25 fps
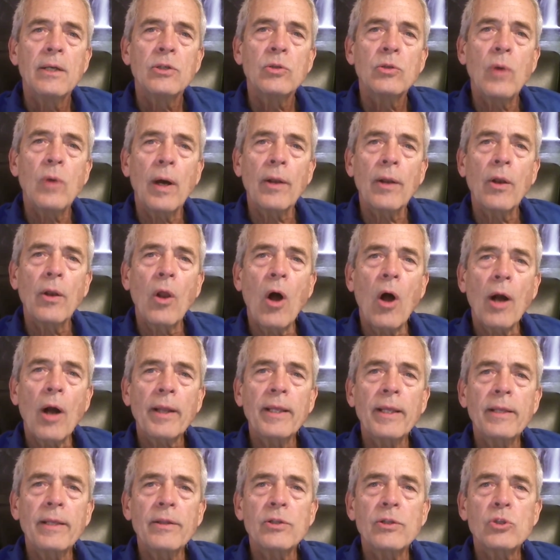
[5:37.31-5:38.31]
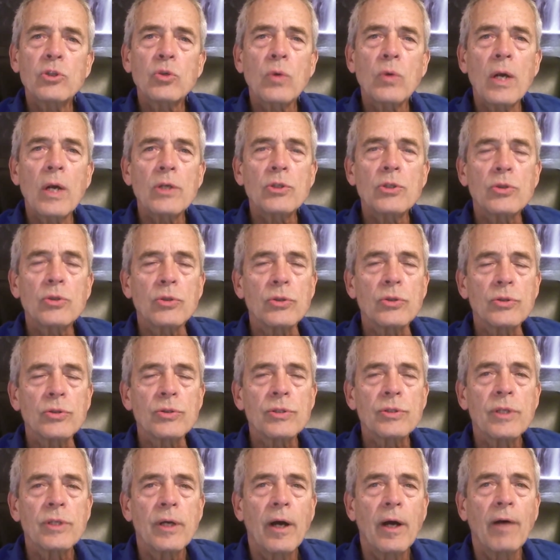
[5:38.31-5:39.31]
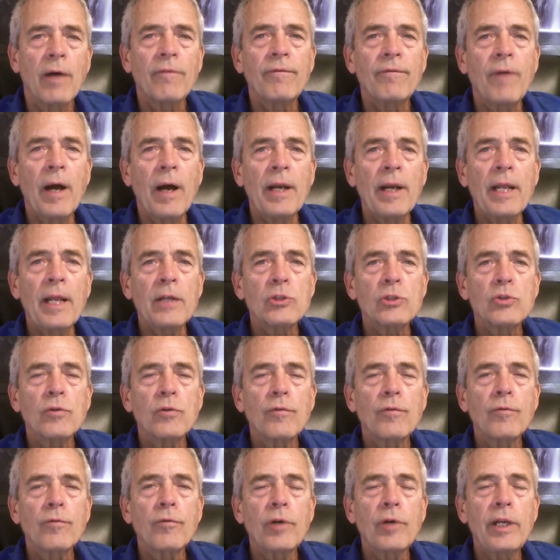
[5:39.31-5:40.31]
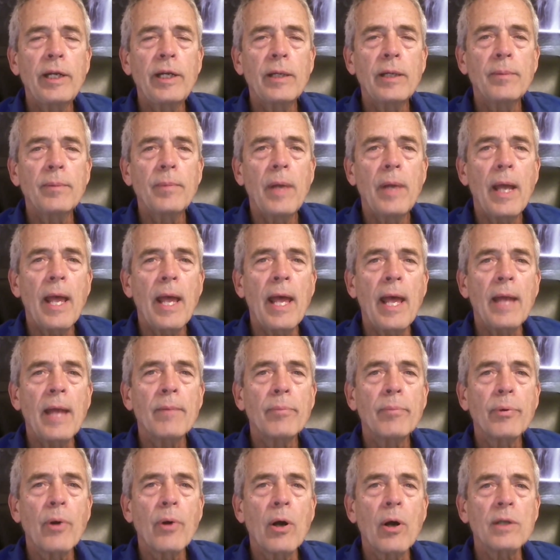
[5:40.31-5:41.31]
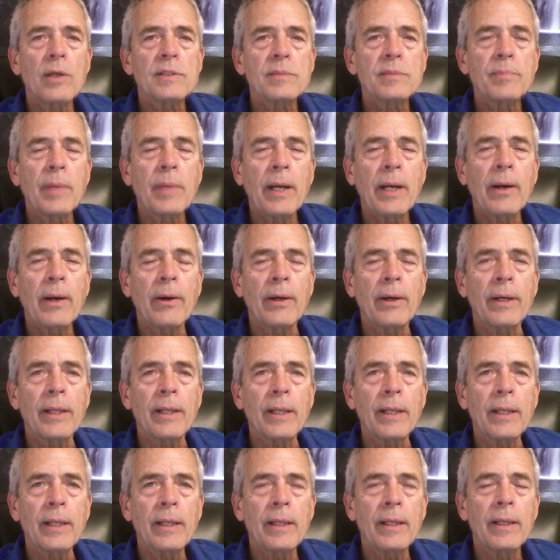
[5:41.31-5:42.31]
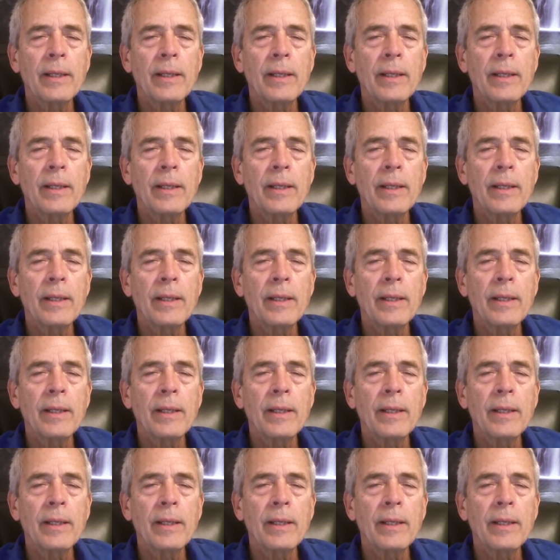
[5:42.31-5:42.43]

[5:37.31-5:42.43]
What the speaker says: to unlocking the treasures of financial freedom and prosperity.